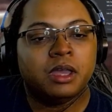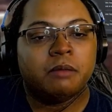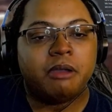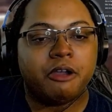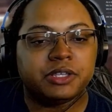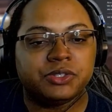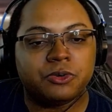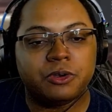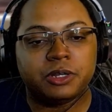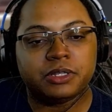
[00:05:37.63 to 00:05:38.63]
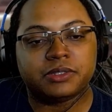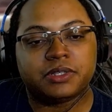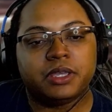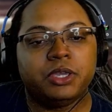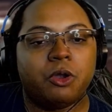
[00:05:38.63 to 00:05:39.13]
Progress towards
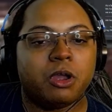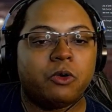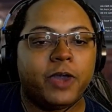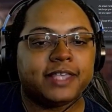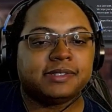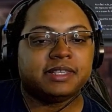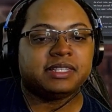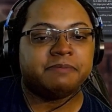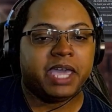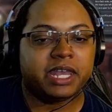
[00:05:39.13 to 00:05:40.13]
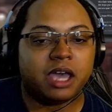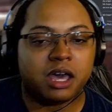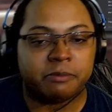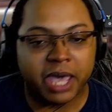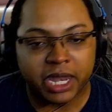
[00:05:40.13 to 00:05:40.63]
your quest is made
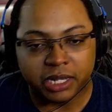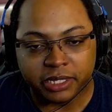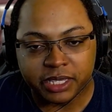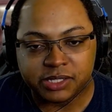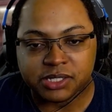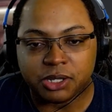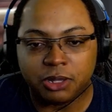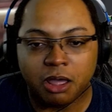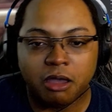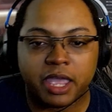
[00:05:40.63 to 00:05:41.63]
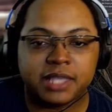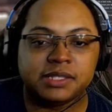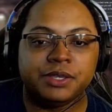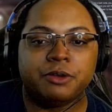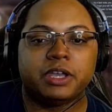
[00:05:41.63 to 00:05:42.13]
automatically so long as
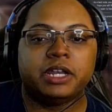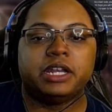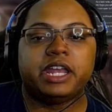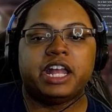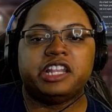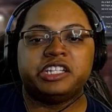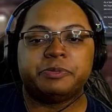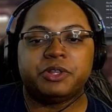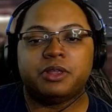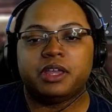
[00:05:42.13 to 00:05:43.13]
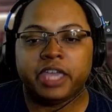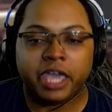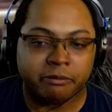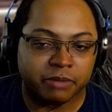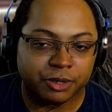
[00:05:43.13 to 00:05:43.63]
you're in an eligible
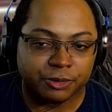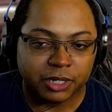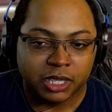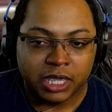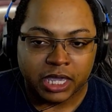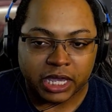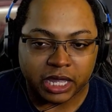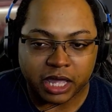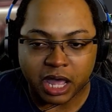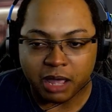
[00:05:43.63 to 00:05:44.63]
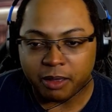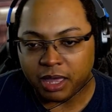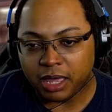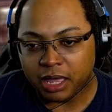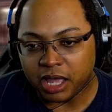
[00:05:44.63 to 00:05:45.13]
game mode and
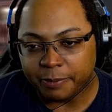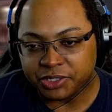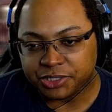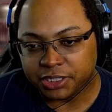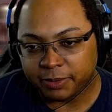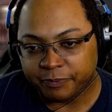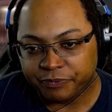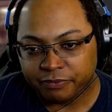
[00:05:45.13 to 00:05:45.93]
accomplishing